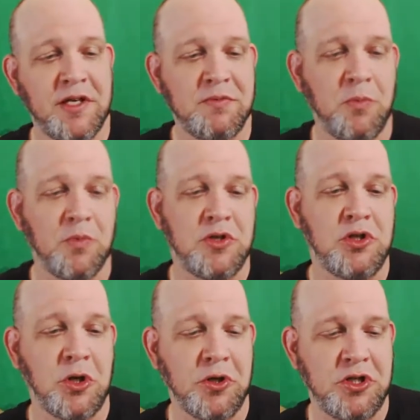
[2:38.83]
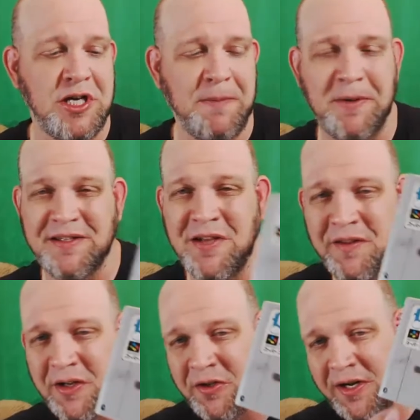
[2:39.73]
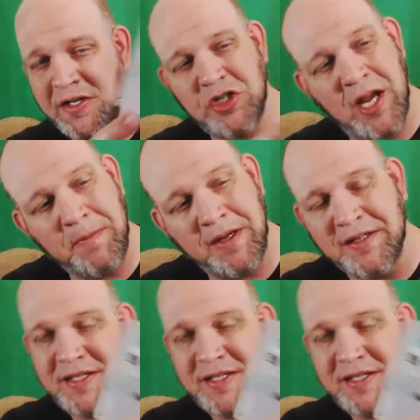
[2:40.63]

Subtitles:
This one was dirt cheap. It's not in the greatest shape. You